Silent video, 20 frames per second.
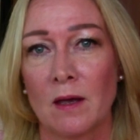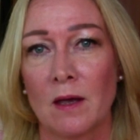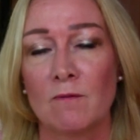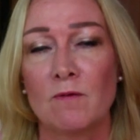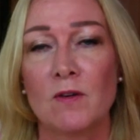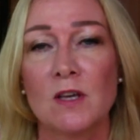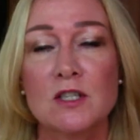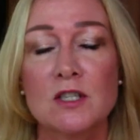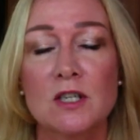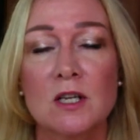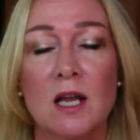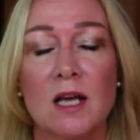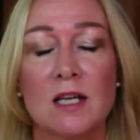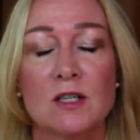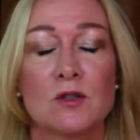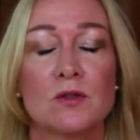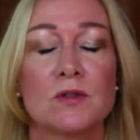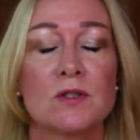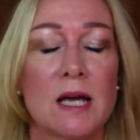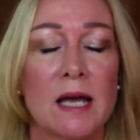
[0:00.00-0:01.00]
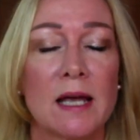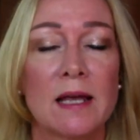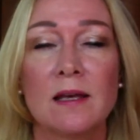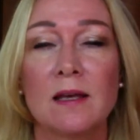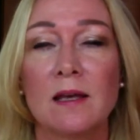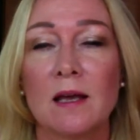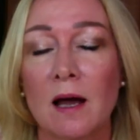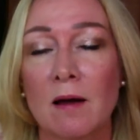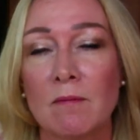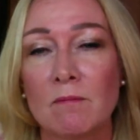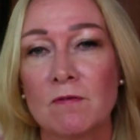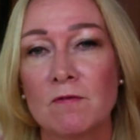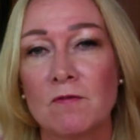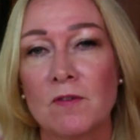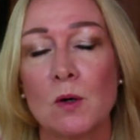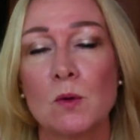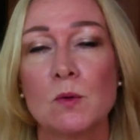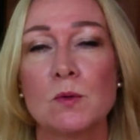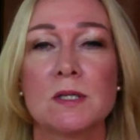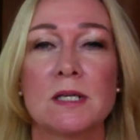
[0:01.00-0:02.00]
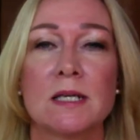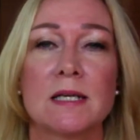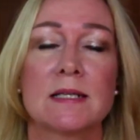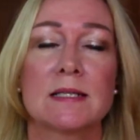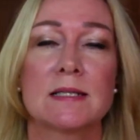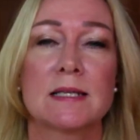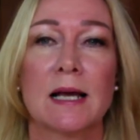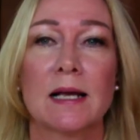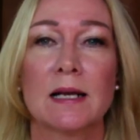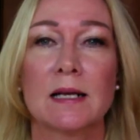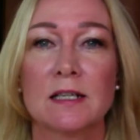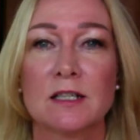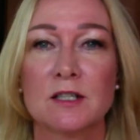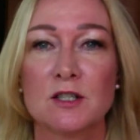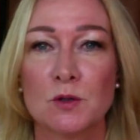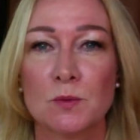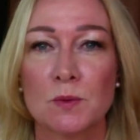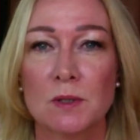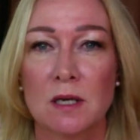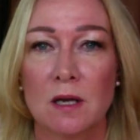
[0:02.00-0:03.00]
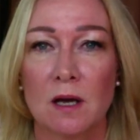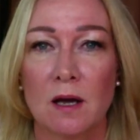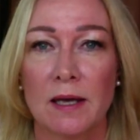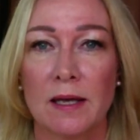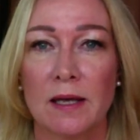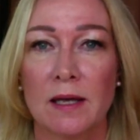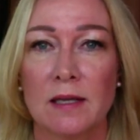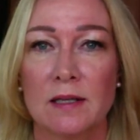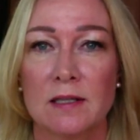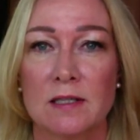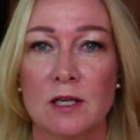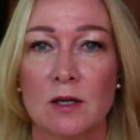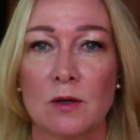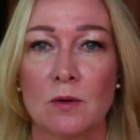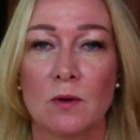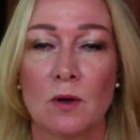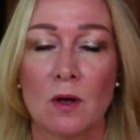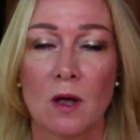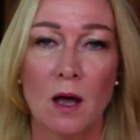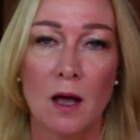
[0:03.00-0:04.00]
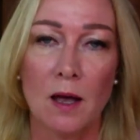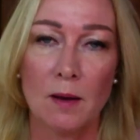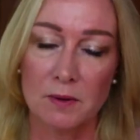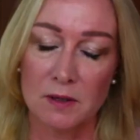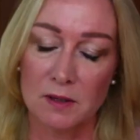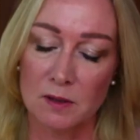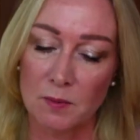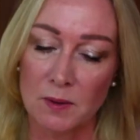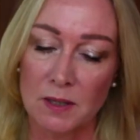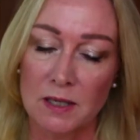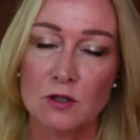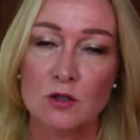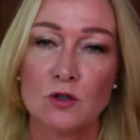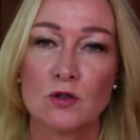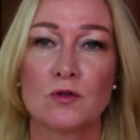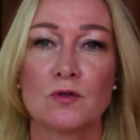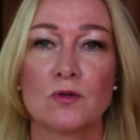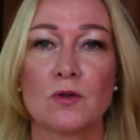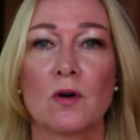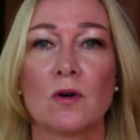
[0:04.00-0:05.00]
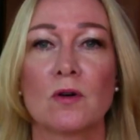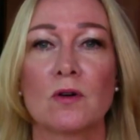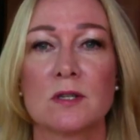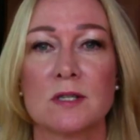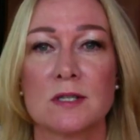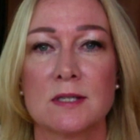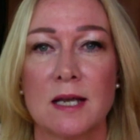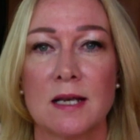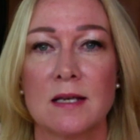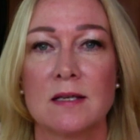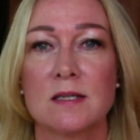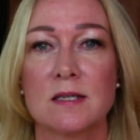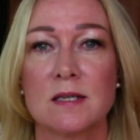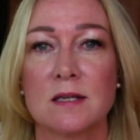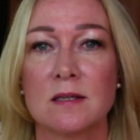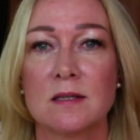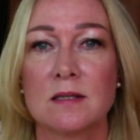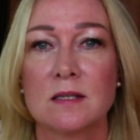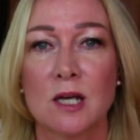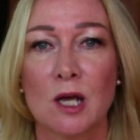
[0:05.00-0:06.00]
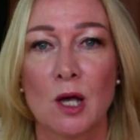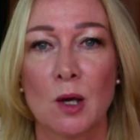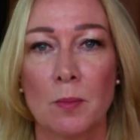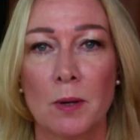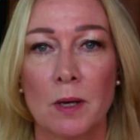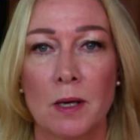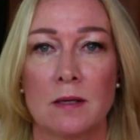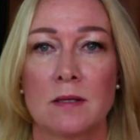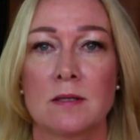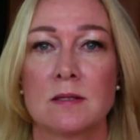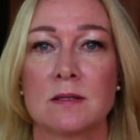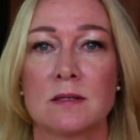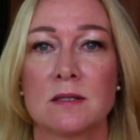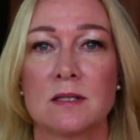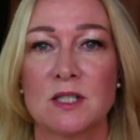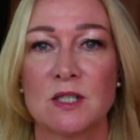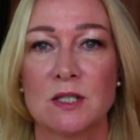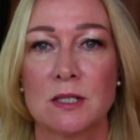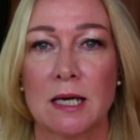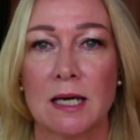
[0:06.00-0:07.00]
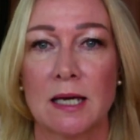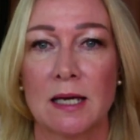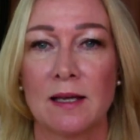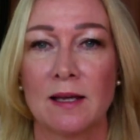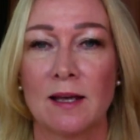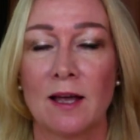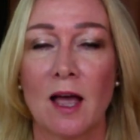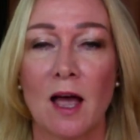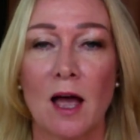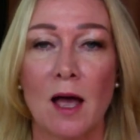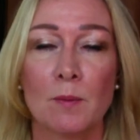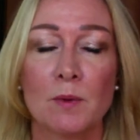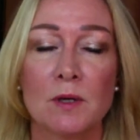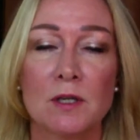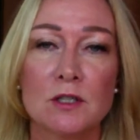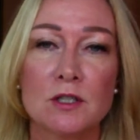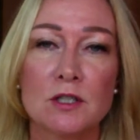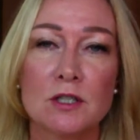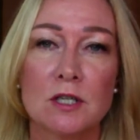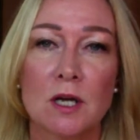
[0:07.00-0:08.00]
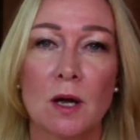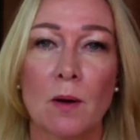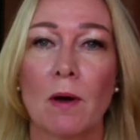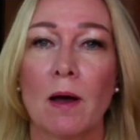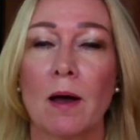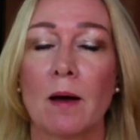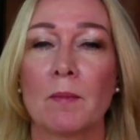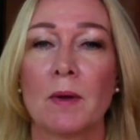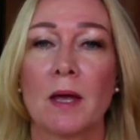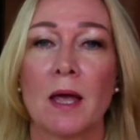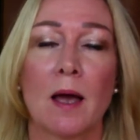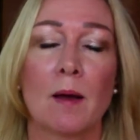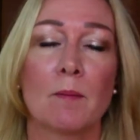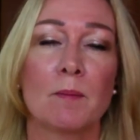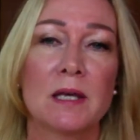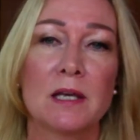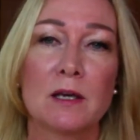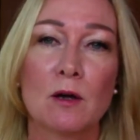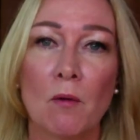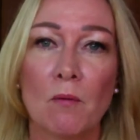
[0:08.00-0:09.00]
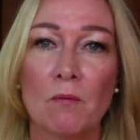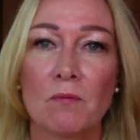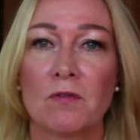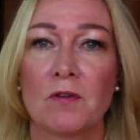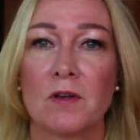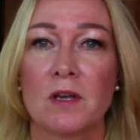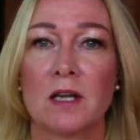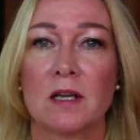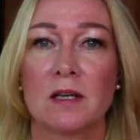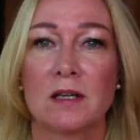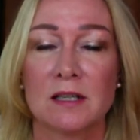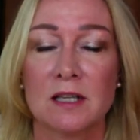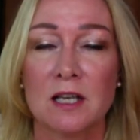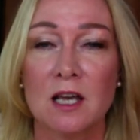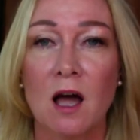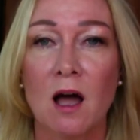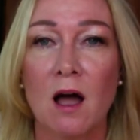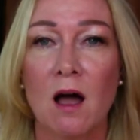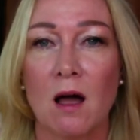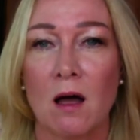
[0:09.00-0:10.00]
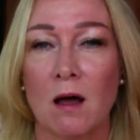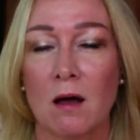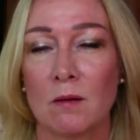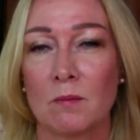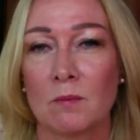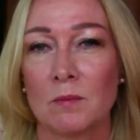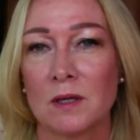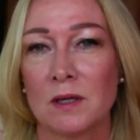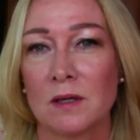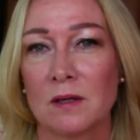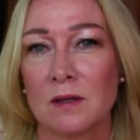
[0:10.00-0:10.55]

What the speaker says: Visualize your day unfolding exactly as you would like it to. I'm going to be a strong, centered person today. I'm going to show up and be confident and calm.